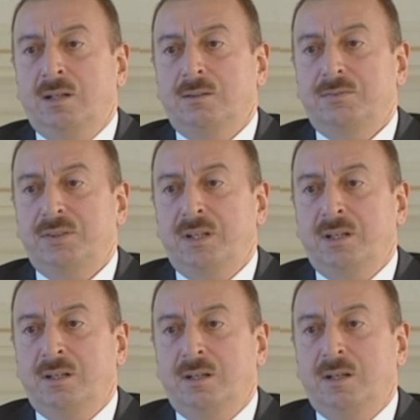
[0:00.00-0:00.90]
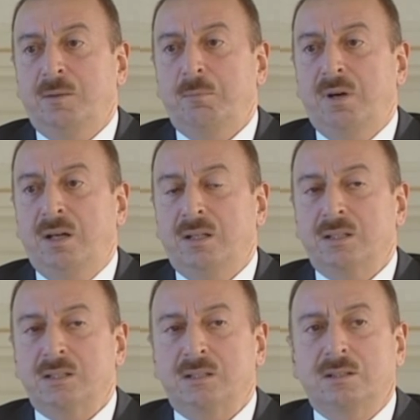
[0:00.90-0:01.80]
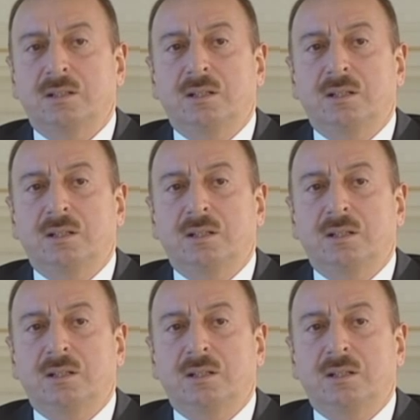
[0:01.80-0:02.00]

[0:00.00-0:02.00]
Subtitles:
unfair, and biased,